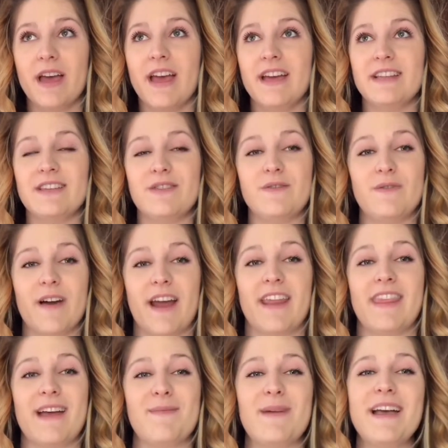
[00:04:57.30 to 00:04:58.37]
to
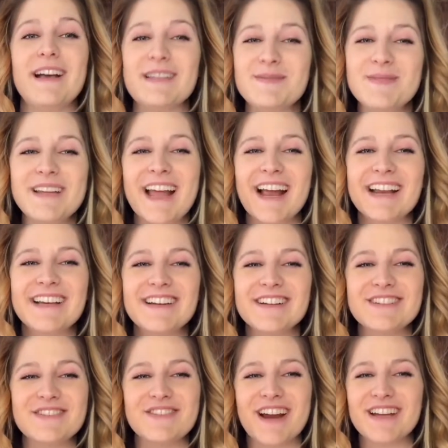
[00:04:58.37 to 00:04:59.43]
find that my husband had
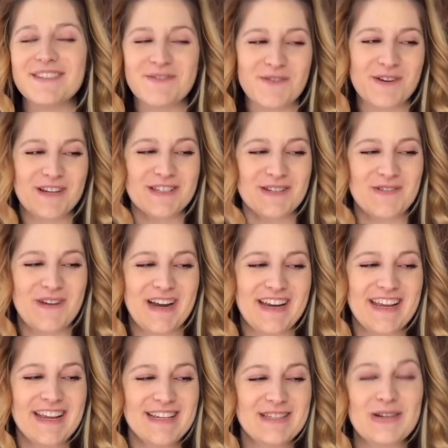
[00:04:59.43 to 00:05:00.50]
cooked rice for us
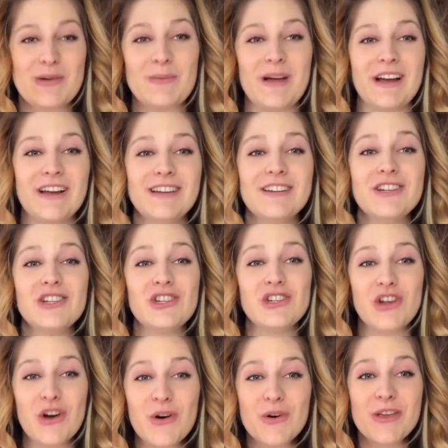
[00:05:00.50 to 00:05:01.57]
already. So I'm not going to
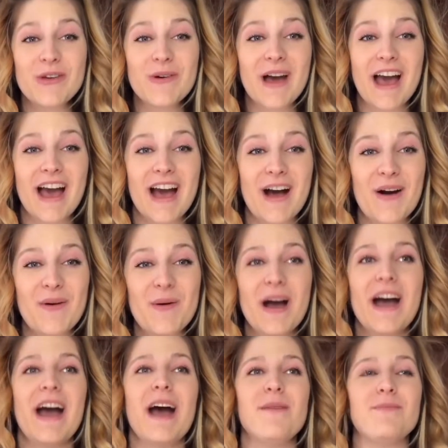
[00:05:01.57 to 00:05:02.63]
show you how,
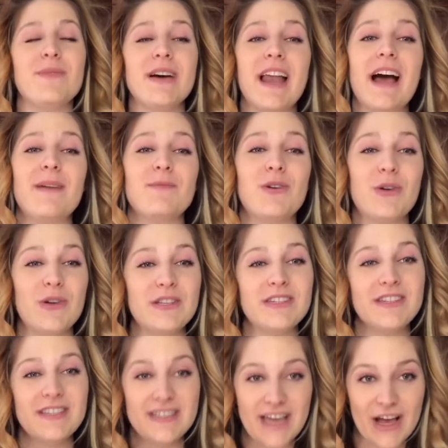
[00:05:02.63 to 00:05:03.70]
but I'm going
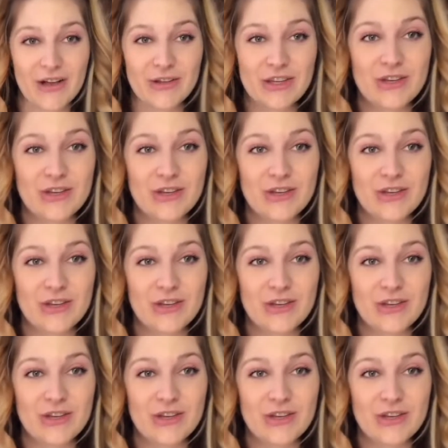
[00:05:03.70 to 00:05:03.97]
to tell you